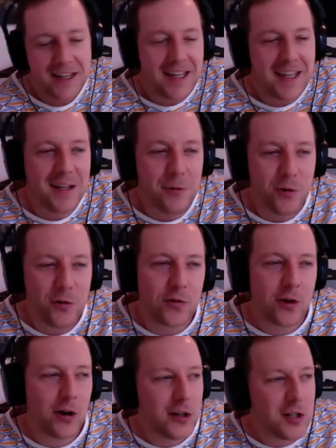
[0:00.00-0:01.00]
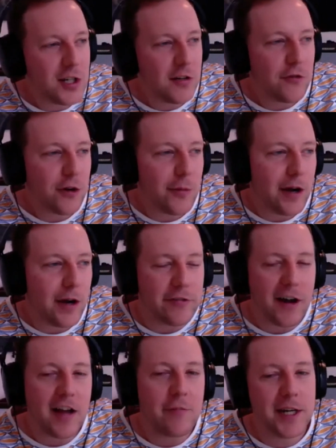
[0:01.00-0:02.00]
It was discouraging for about
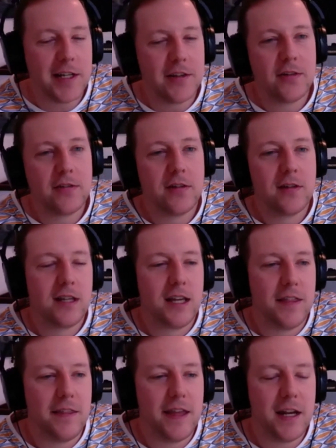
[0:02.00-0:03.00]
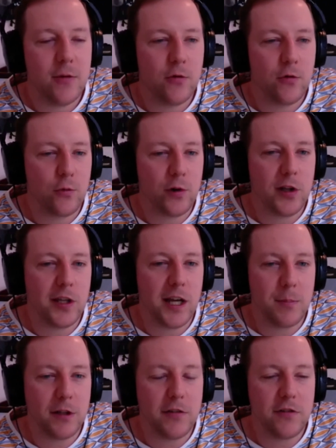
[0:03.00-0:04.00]
5 minutes. And then it was really
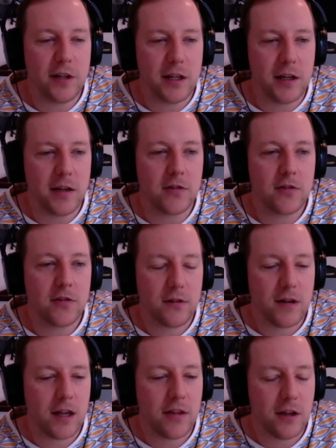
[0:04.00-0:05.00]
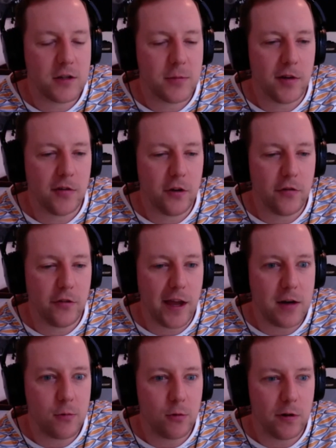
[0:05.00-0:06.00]
uplifting because I thought to myself,
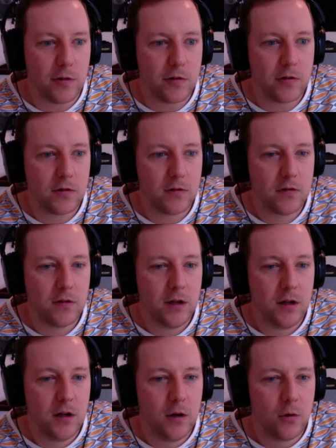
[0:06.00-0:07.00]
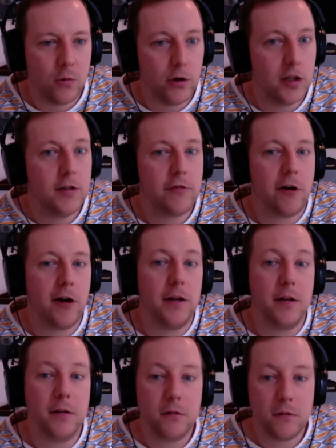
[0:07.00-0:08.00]
that was really fun,
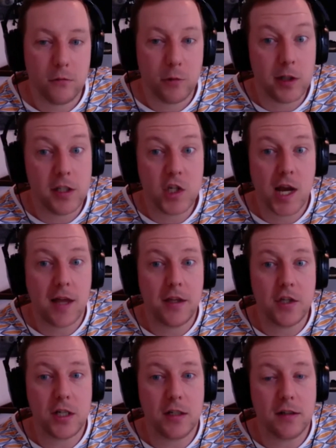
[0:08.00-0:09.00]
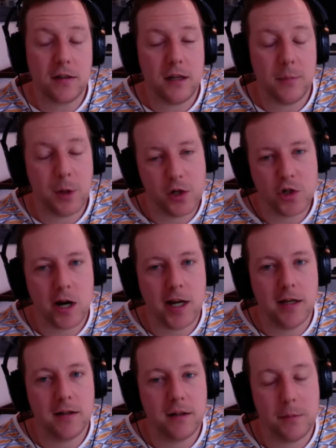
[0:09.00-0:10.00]
really challenging. I'm going to try
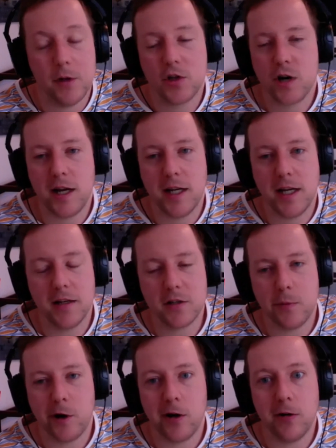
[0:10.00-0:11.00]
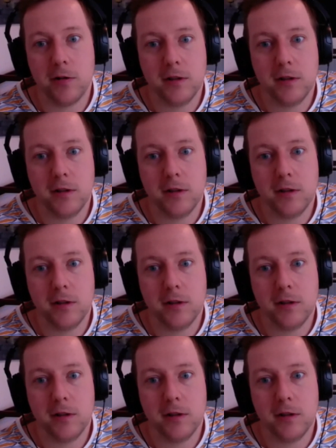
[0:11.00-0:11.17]
again tomorrow.